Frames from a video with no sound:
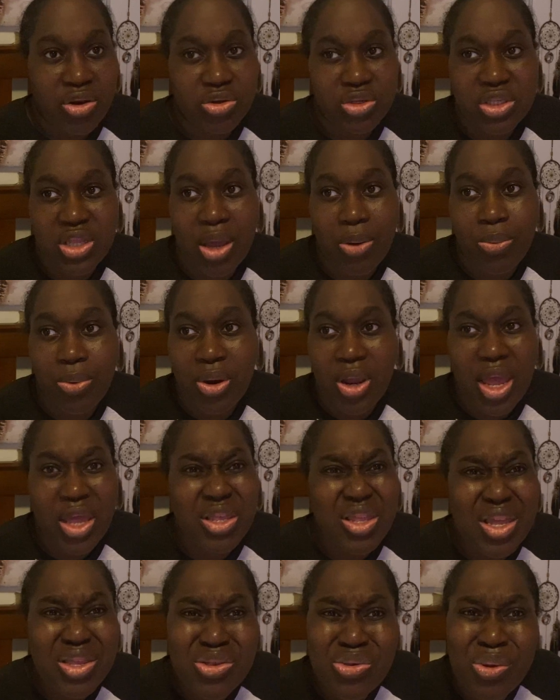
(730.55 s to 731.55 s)
or stop
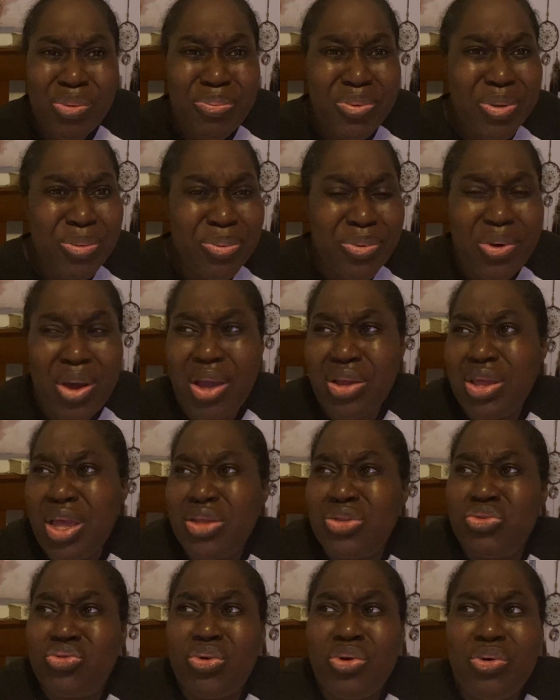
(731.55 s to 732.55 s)
worrying. I saw people,
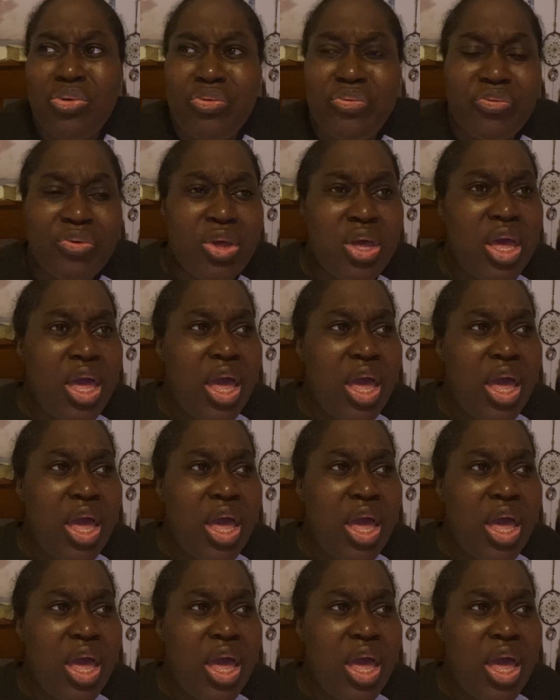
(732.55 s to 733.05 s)
I drove,